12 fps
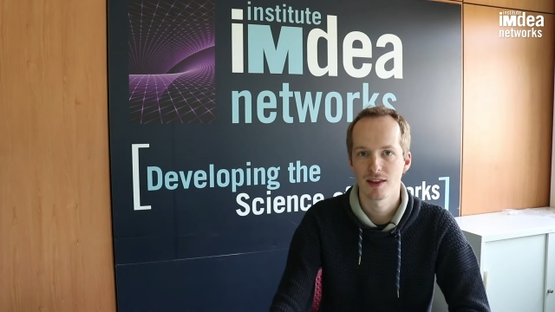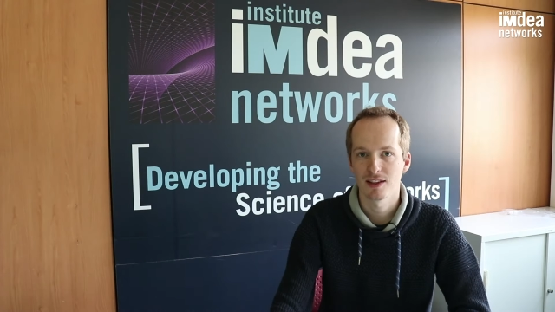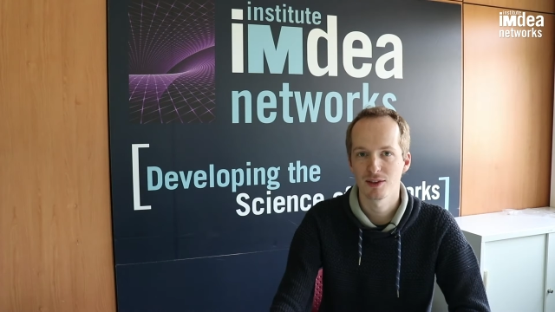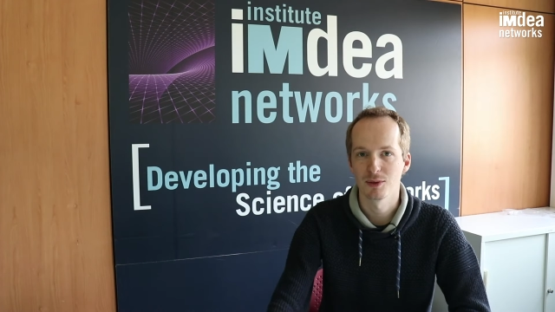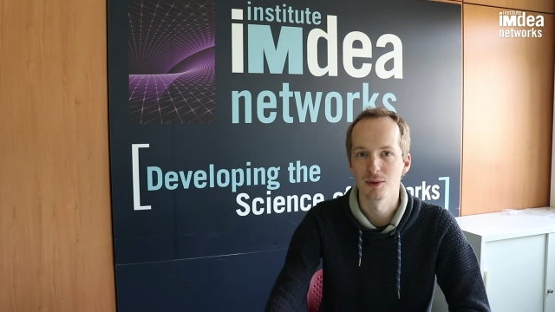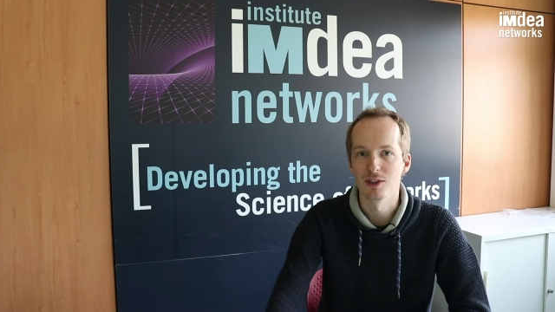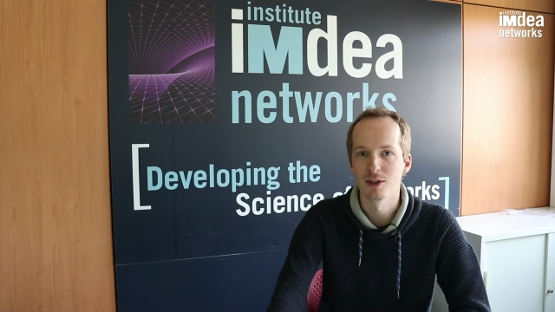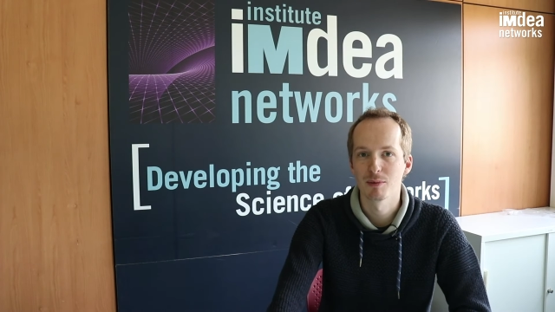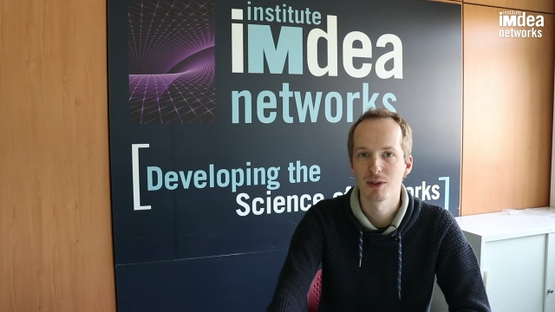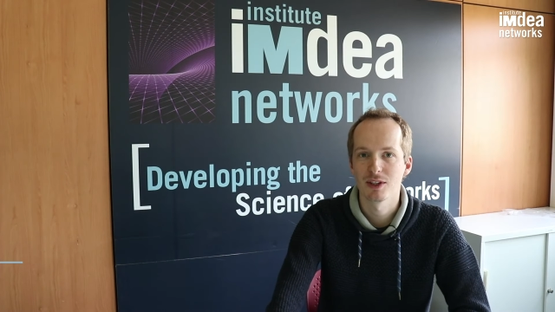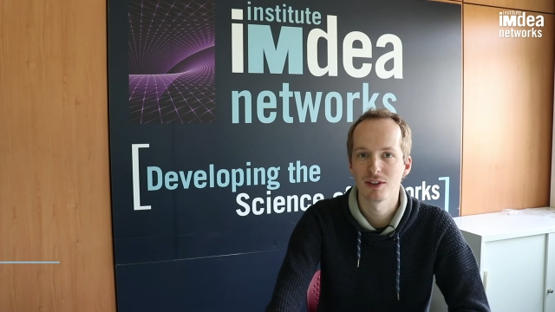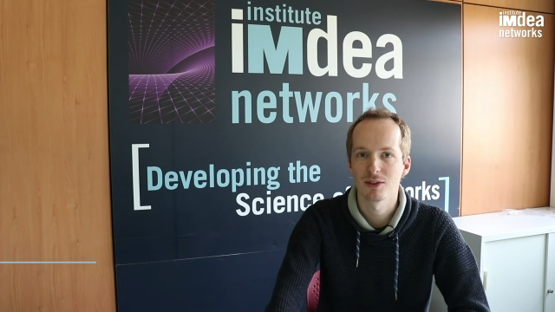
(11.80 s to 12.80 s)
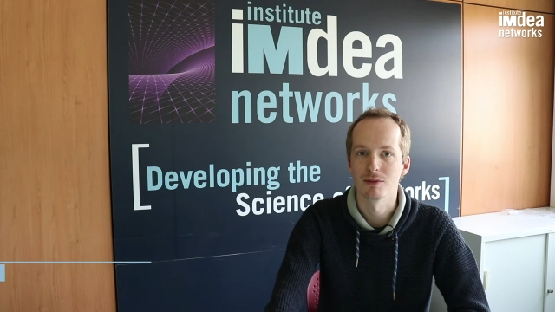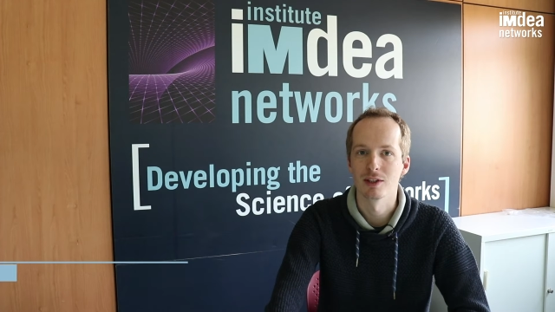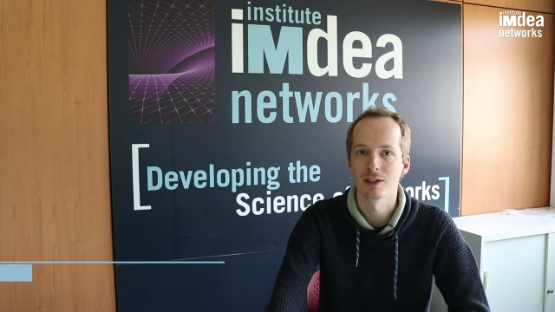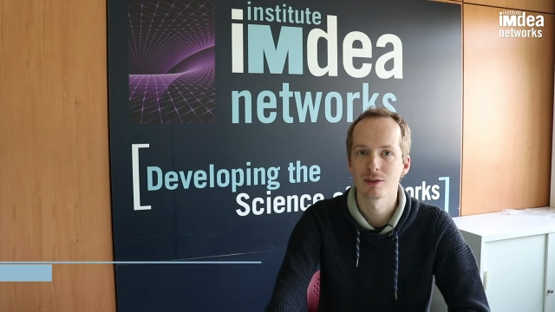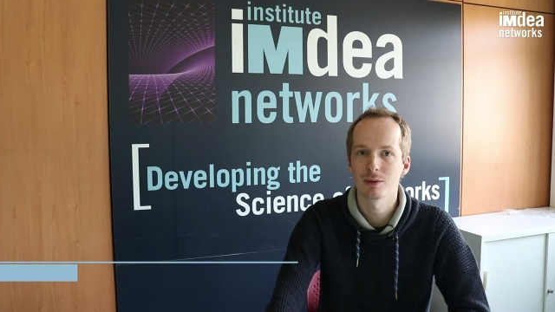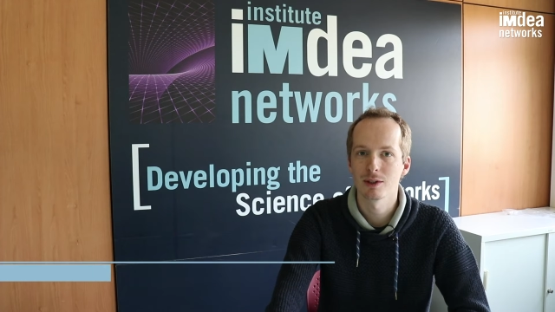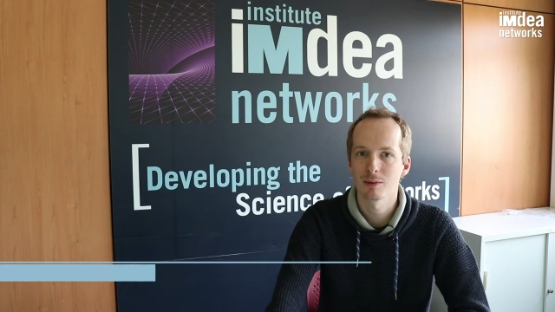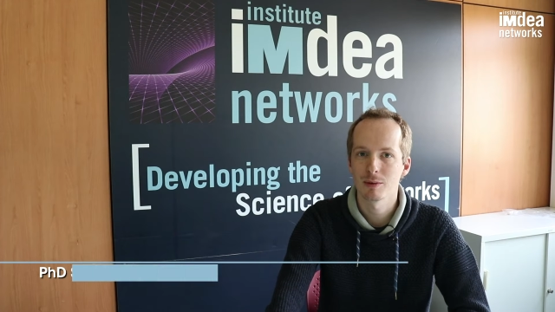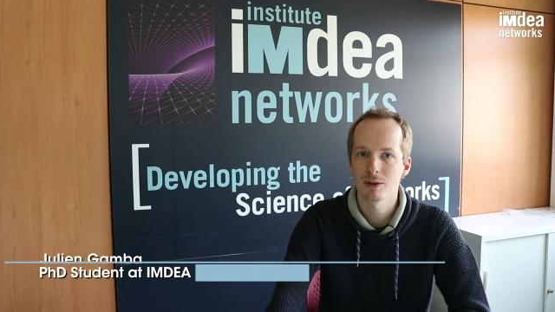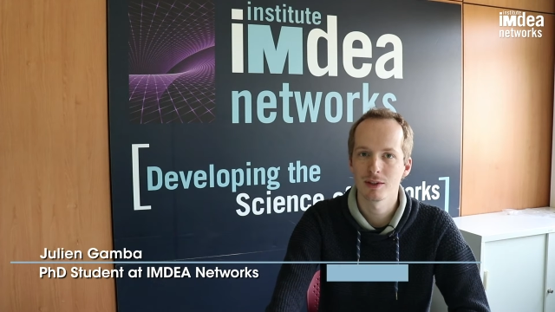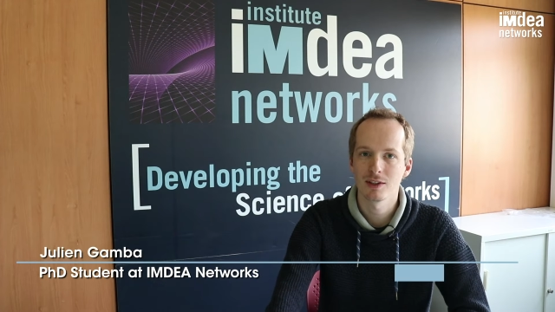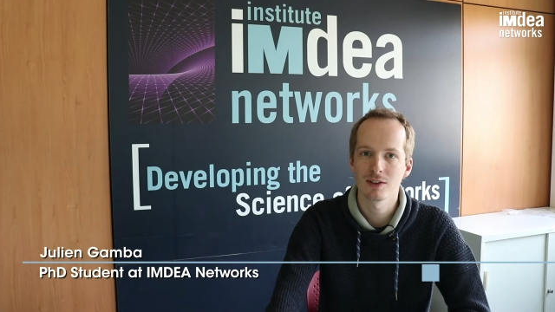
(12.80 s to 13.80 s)
Thanks to the openness of the Android
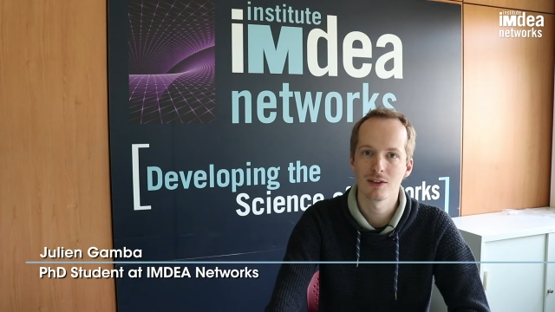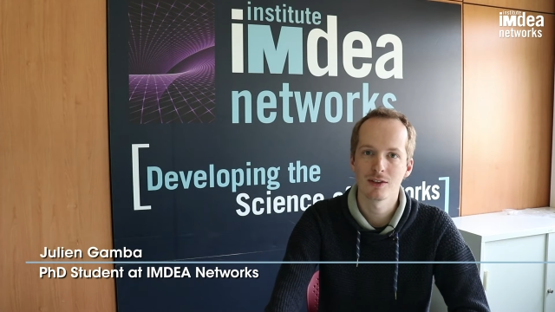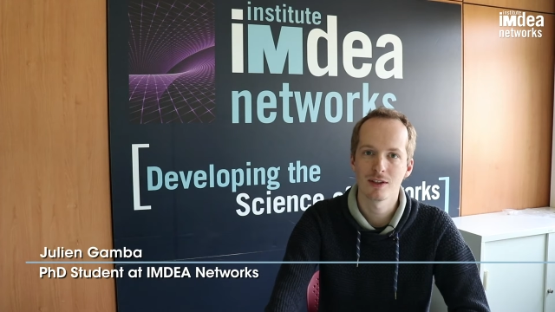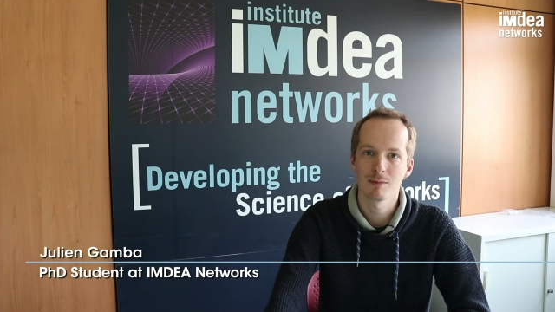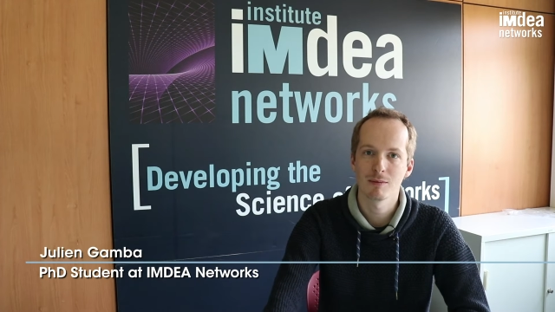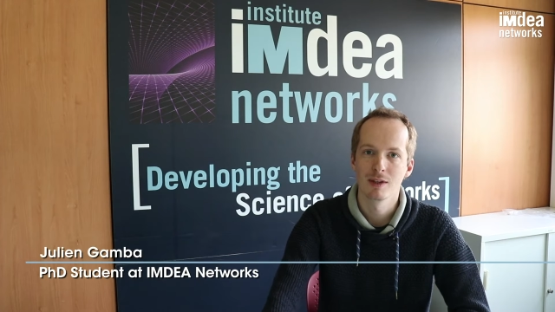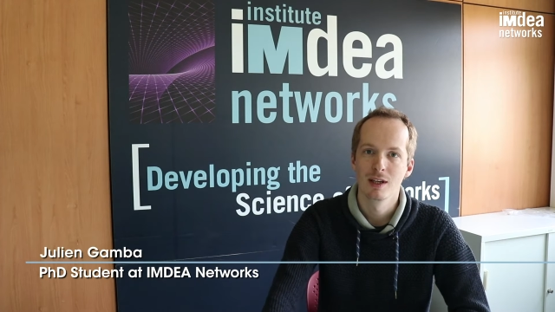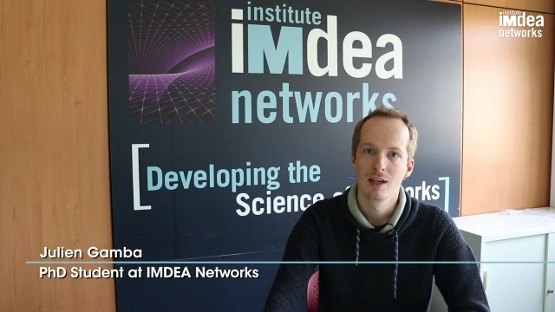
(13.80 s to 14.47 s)
operating system,